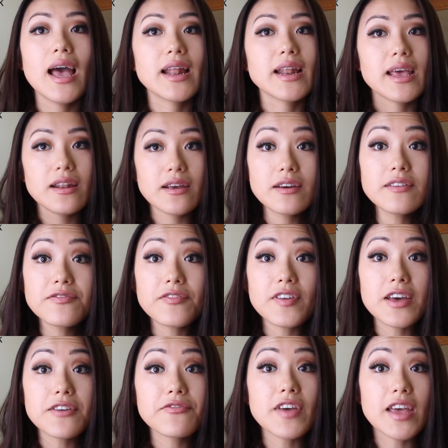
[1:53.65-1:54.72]
And if,
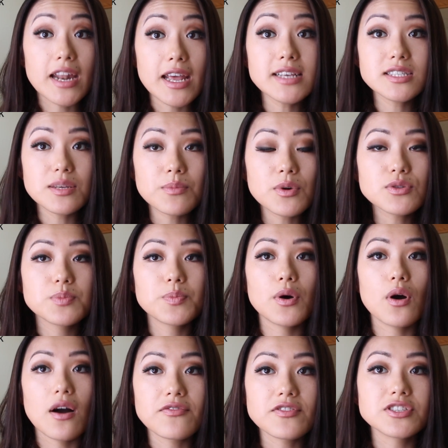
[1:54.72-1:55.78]
if it is a
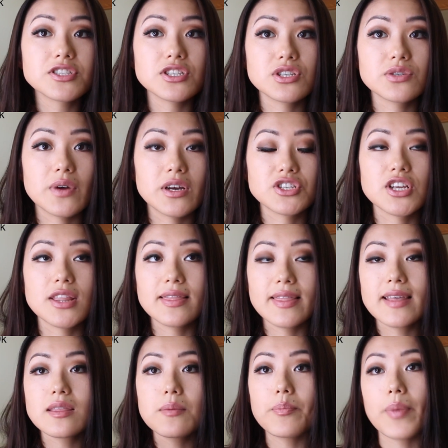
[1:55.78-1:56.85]
multiple offer situation,
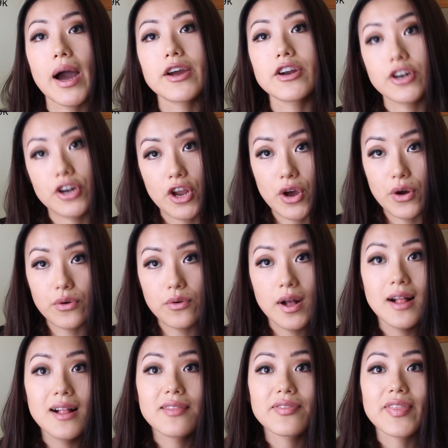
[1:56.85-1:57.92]
let the buyer
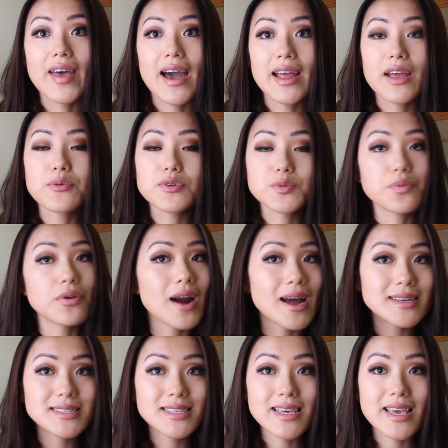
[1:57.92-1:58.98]
know that it was
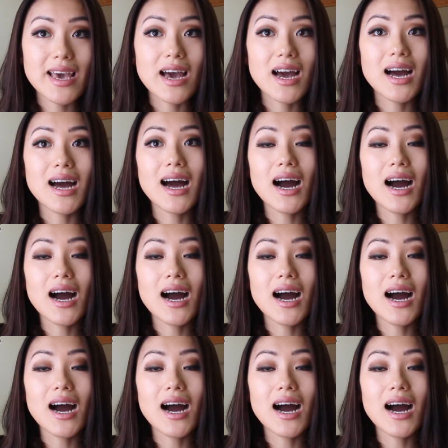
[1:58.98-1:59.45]
pricing it